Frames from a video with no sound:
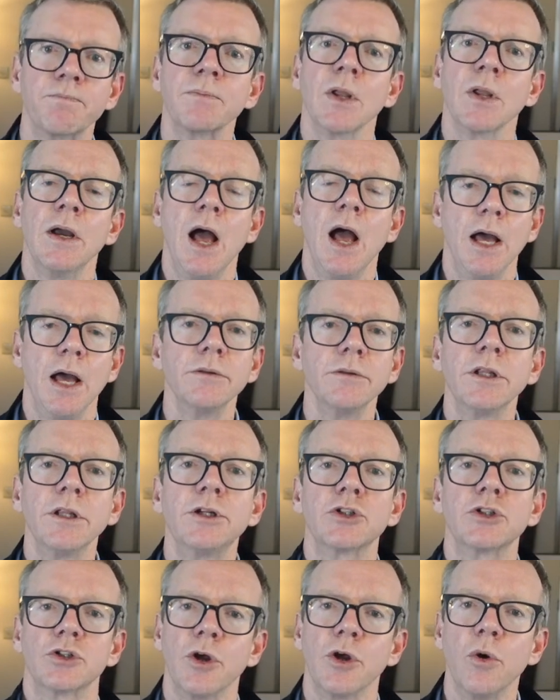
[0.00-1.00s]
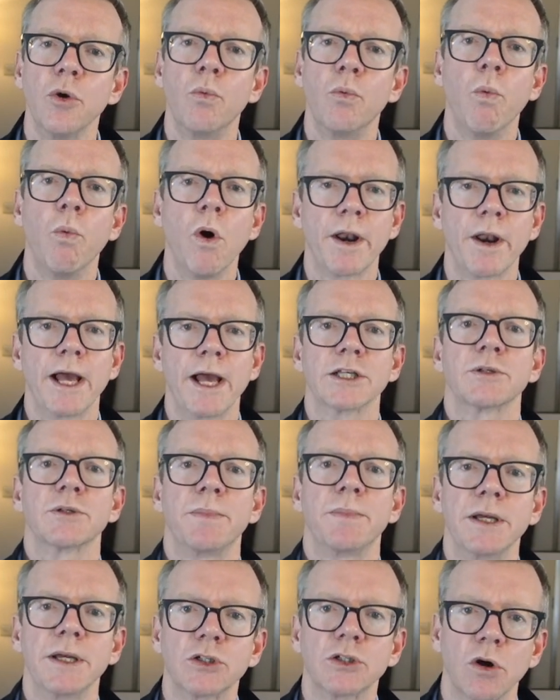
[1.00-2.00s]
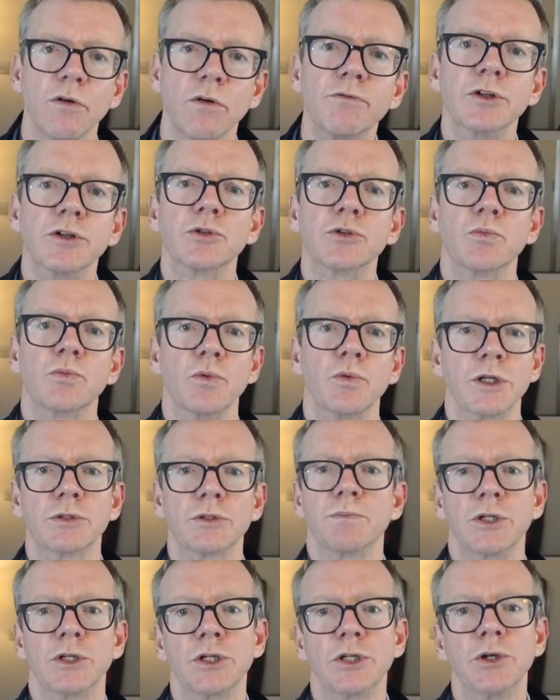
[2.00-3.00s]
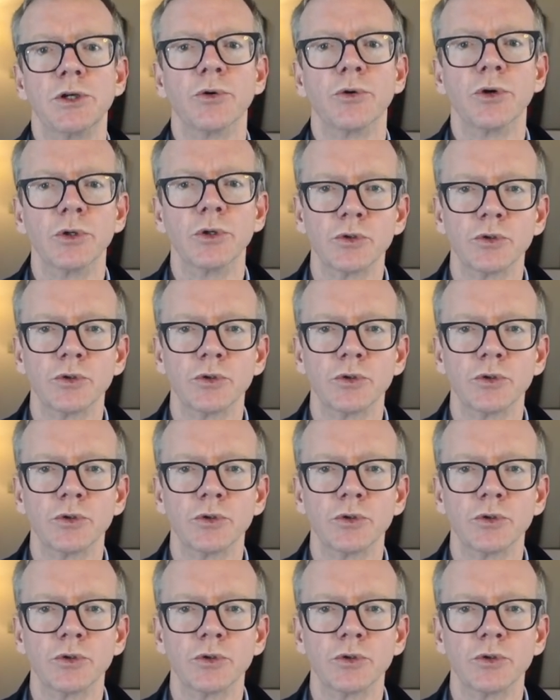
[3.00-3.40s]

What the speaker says: and let us know what aspects of this week's materials